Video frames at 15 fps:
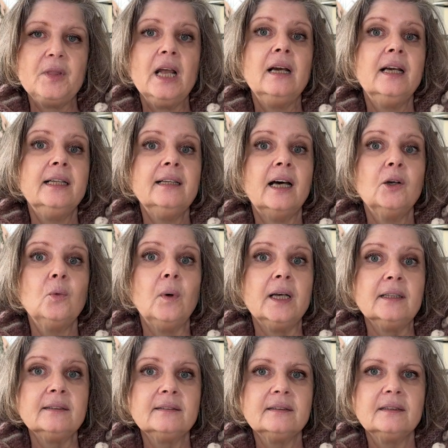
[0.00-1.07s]
Lenal
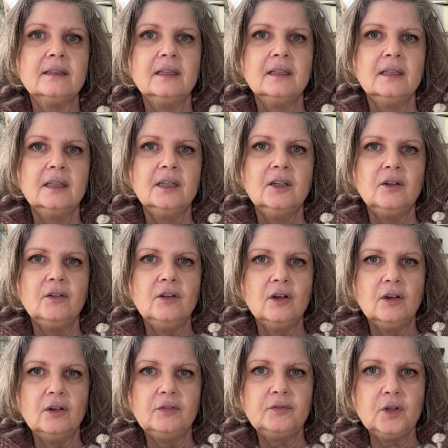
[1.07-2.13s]
West,
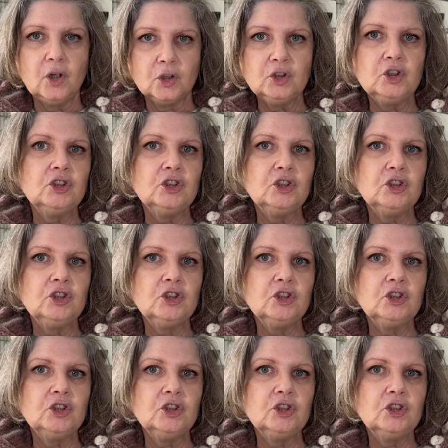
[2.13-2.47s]
the Fleur de